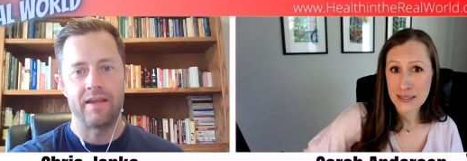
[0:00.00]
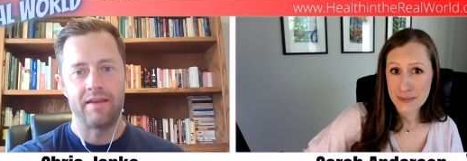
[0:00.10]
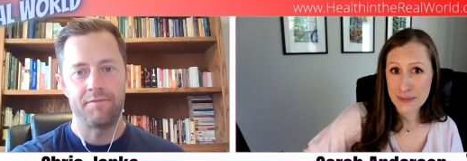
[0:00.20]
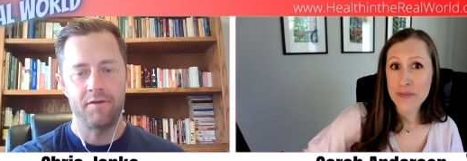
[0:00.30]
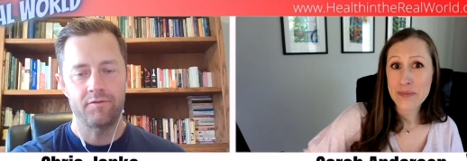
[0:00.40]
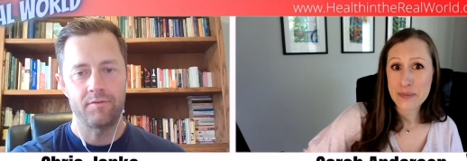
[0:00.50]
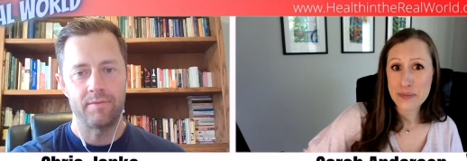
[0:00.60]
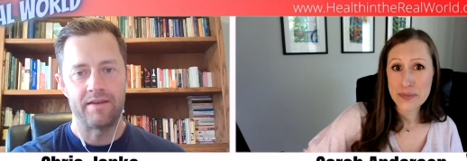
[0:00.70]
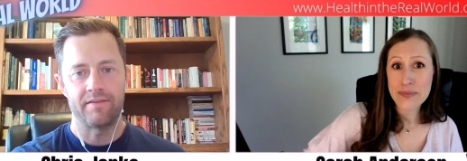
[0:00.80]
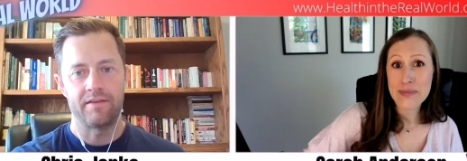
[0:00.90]
Speaker 1: and functional
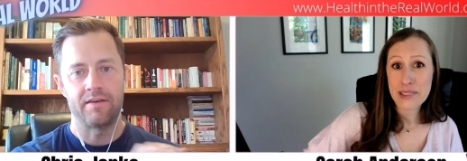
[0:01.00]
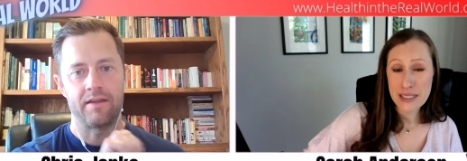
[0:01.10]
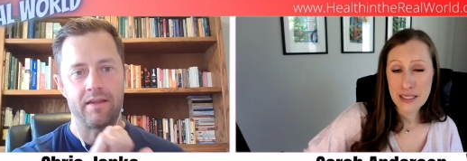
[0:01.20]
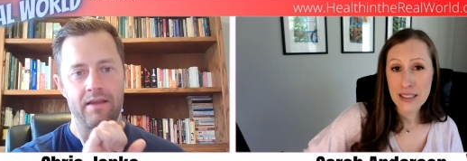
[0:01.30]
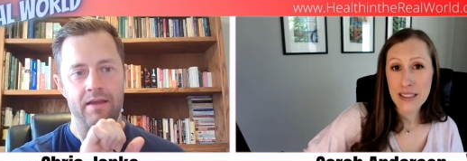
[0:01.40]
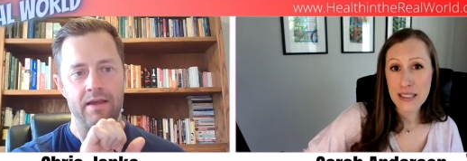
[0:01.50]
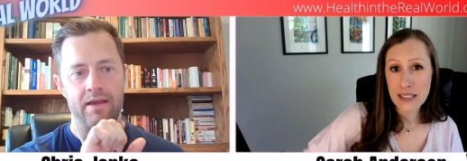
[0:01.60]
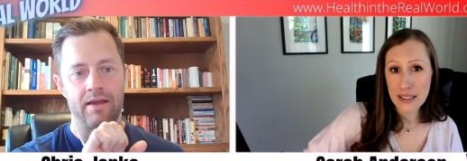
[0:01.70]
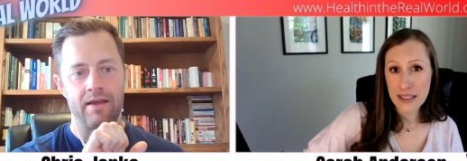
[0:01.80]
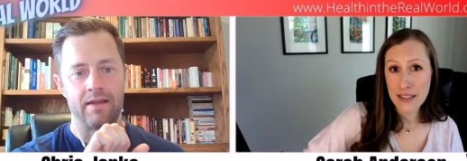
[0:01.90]
medicine.
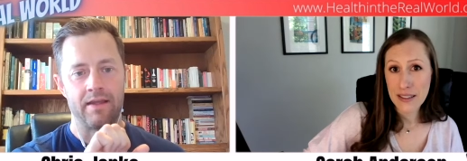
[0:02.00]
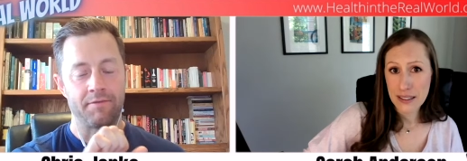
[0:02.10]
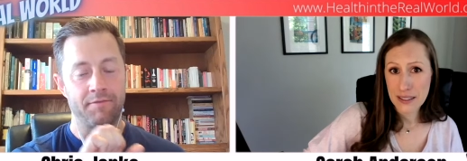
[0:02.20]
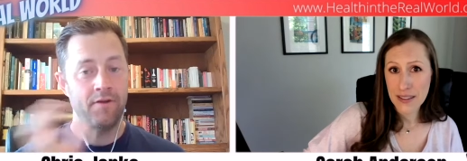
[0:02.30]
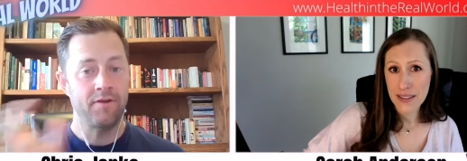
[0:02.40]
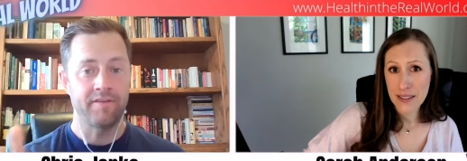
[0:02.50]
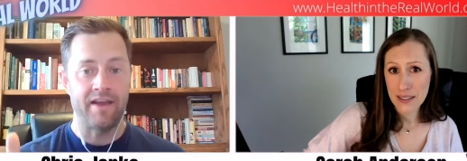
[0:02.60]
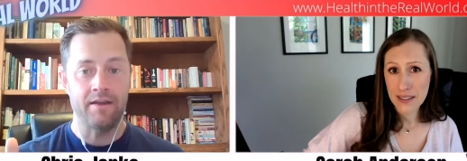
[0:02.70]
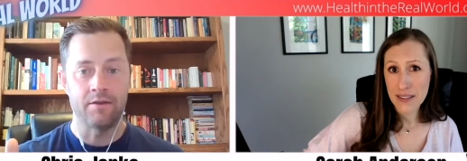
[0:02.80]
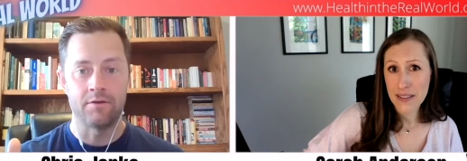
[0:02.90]
Uh, as far as
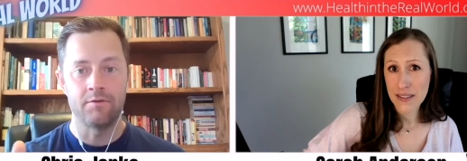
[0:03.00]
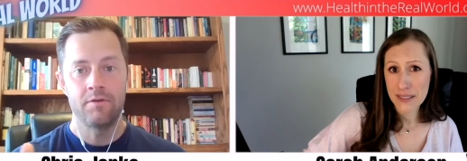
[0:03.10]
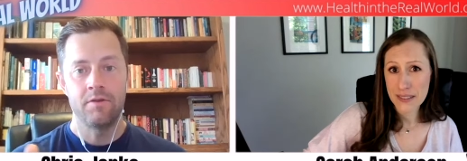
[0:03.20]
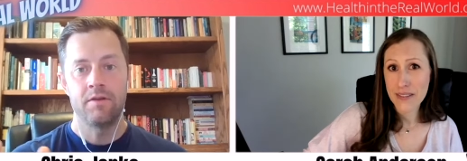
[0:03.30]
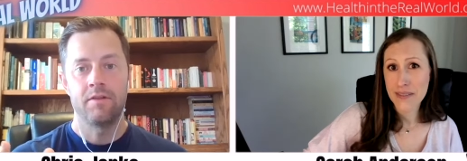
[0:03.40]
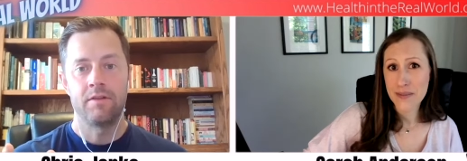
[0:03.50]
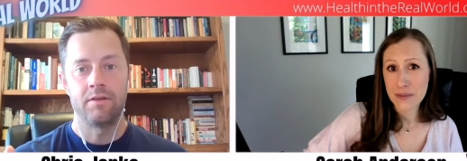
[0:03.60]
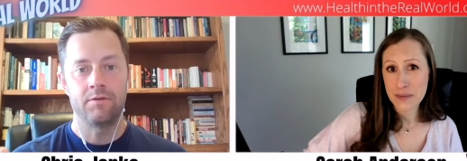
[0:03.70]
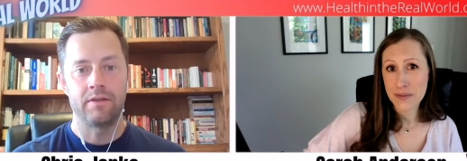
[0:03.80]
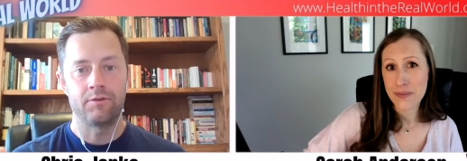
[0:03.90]
I know, the
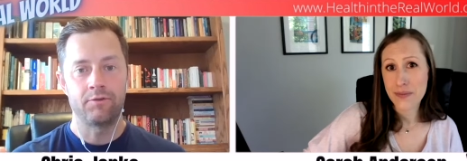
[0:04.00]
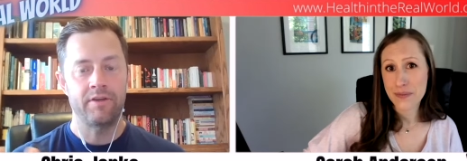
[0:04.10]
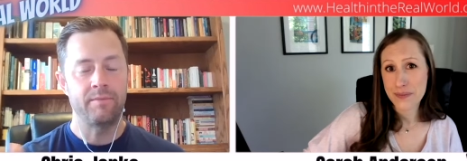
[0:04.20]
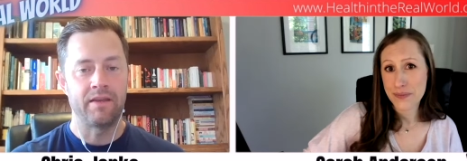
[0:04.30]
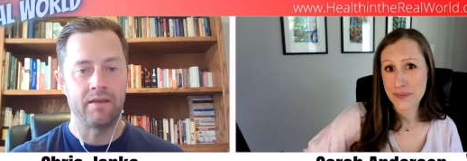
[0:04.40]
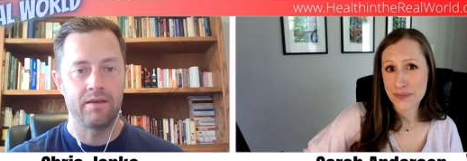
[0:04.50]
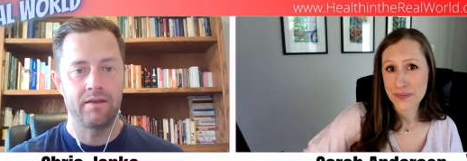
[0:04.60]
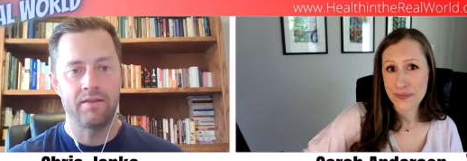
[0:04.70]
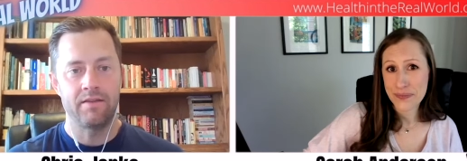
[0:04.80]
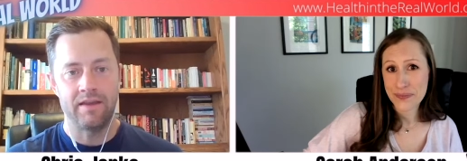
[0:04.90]
only treatment
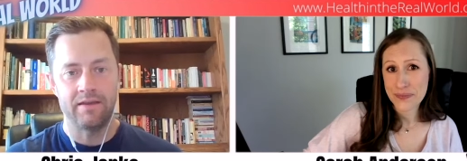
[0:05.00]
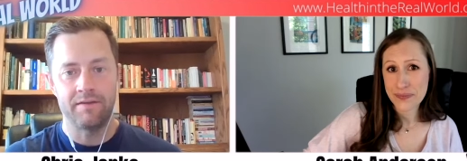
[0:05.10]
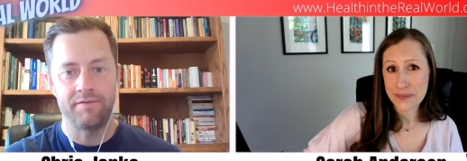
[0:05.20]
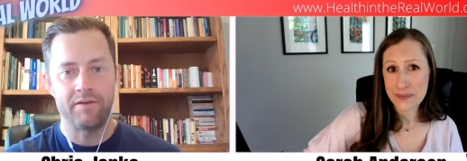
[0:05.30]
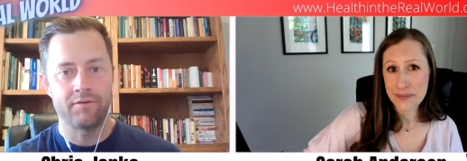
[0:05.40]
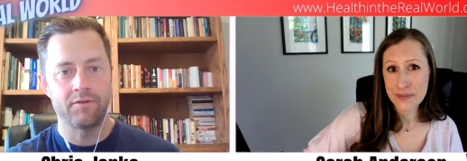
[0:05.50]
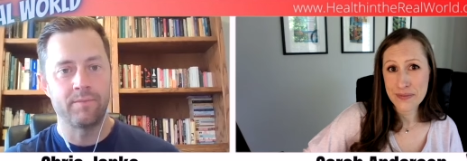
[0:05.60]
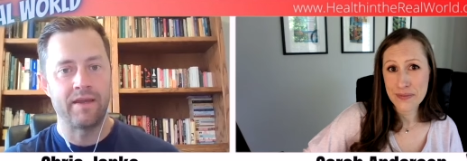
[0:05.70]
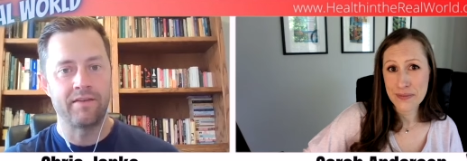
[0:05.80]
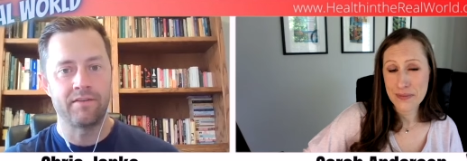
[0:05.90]
that conventional
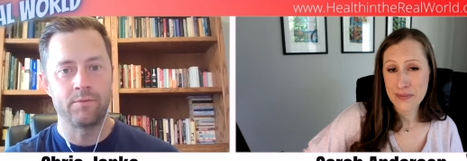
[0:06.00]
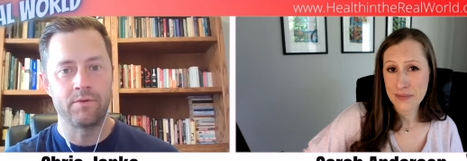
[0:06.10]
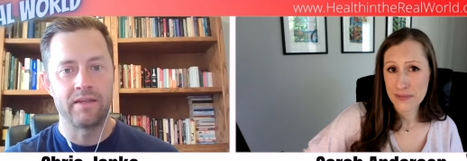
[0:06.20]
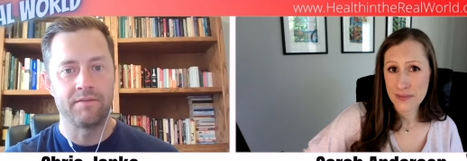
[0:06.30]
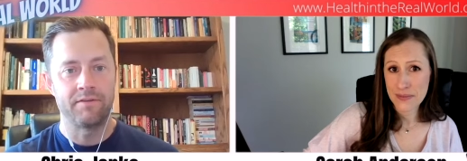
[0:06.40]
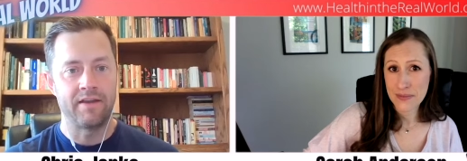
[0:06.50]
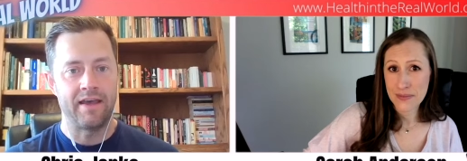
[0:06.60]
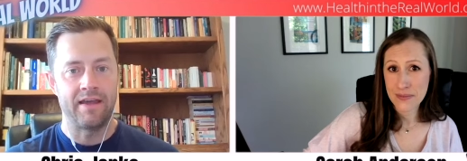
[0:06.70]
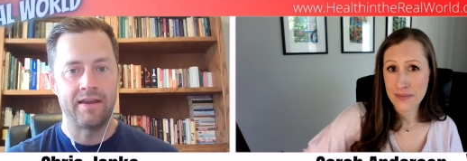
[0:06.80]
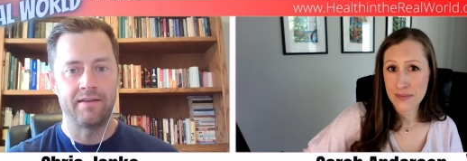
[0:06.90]
medicine would give your
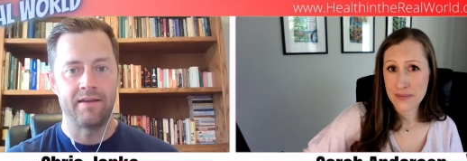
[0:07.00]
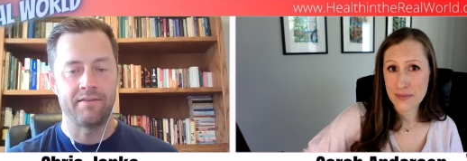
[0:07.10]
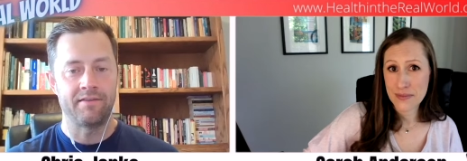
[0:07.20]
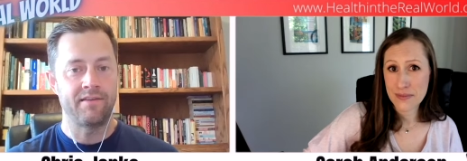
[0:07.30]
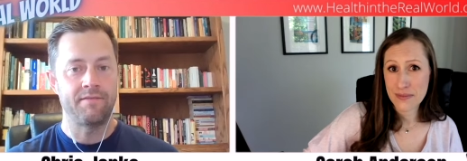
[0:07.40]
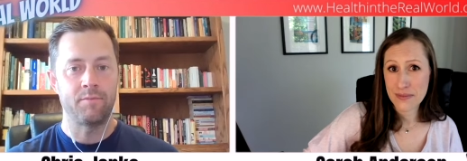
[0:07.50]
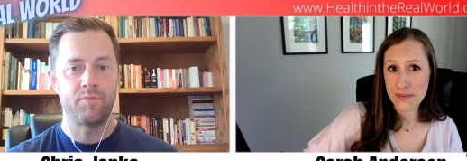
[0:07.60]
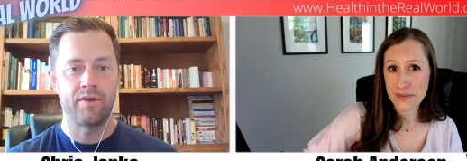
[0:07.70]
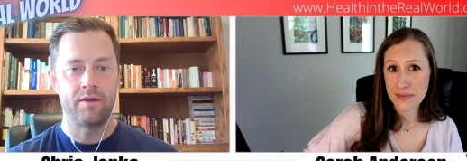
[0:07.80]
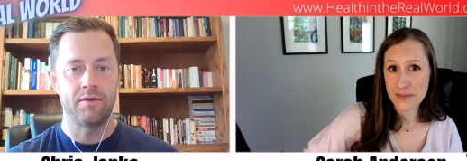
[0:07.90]
dad at, at a seven
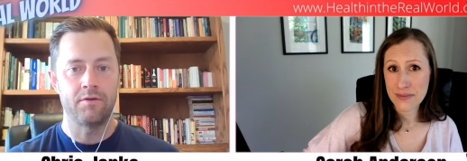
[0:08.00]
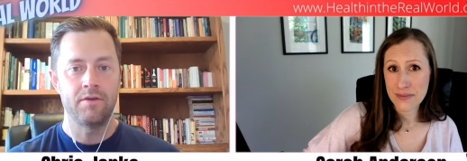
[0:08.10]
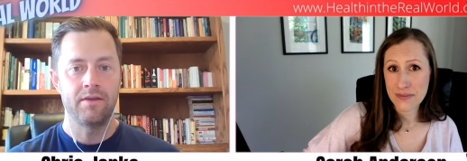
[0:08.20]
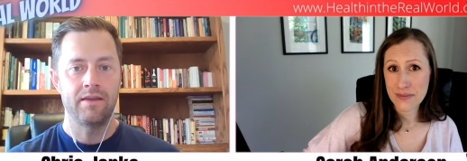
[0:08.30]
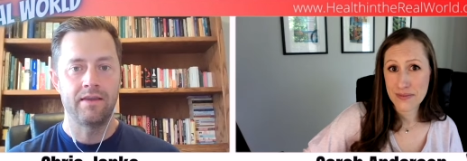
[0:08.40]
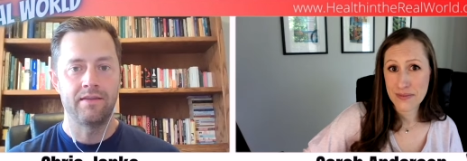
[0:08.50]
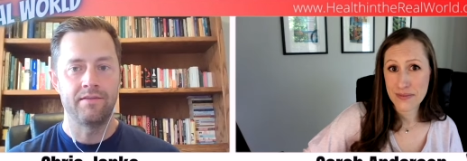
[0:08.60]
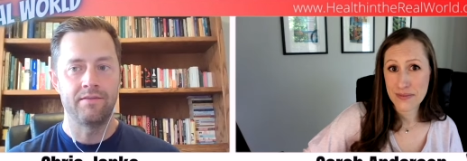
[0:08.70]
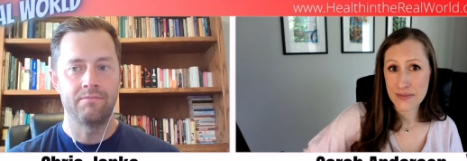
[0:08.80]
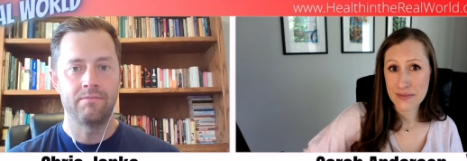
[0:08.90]
point oh
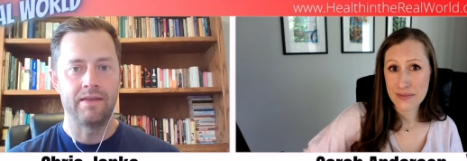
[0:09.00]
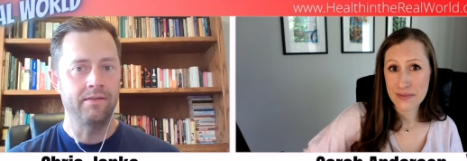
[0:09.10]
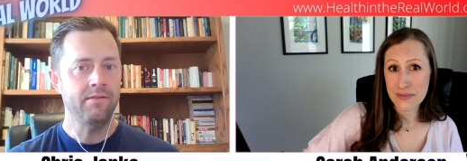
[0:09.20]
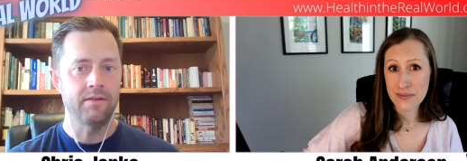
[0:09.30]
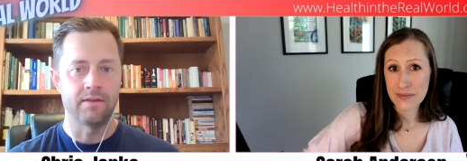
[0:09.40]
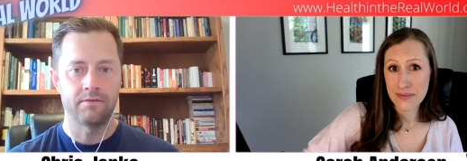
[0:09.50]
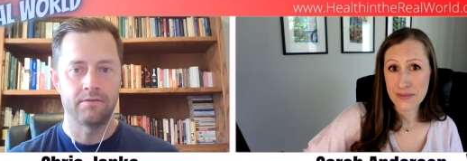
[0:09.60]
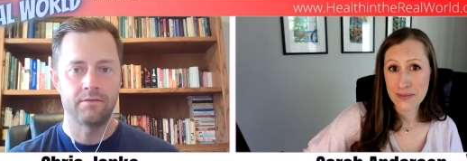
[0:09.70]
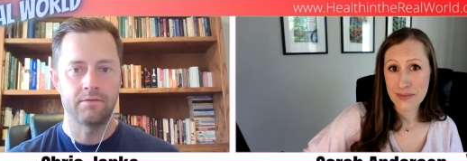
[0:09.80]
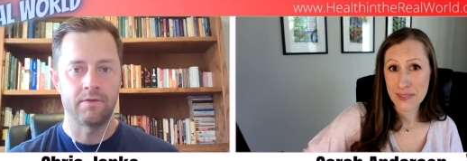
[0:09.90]
is insulin,
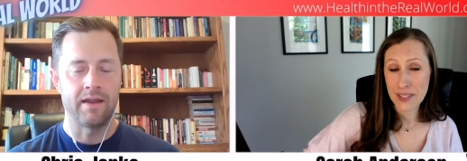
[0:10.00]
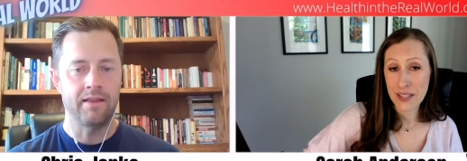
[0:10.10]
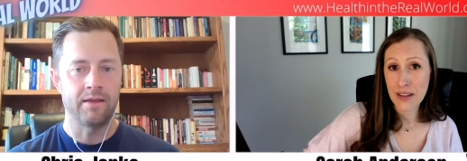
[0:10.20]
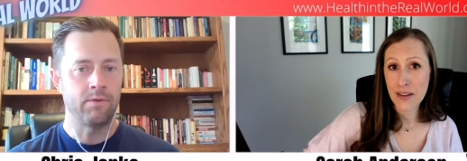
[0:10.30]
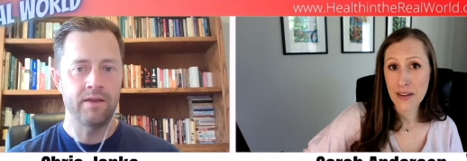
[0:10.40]
right? Like what